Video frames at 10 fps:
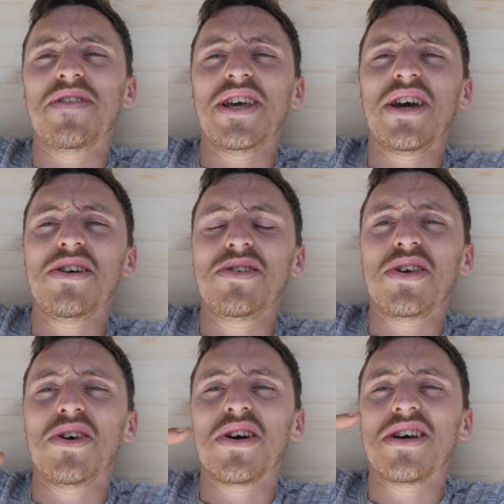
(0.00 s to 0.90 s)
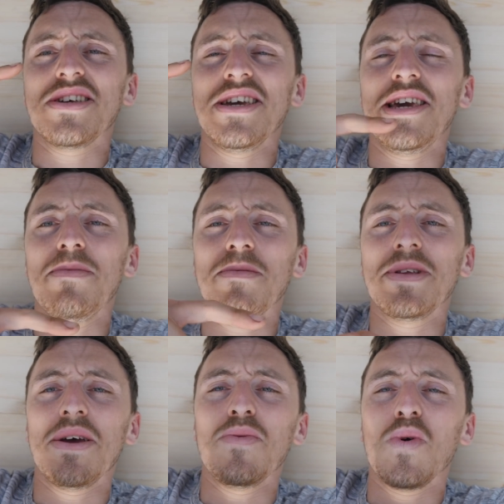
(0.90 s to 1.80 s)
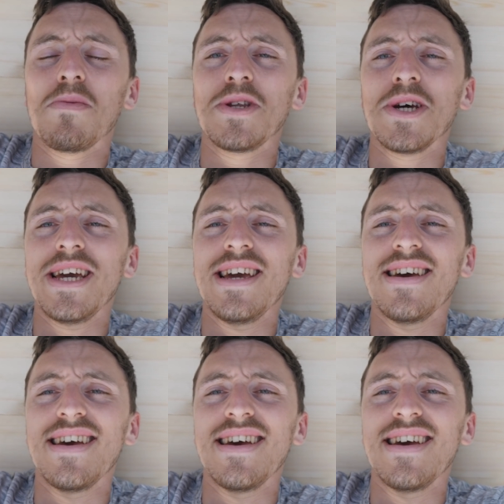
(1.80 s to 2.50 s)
video so you guys can keep up to date with what I'm doing,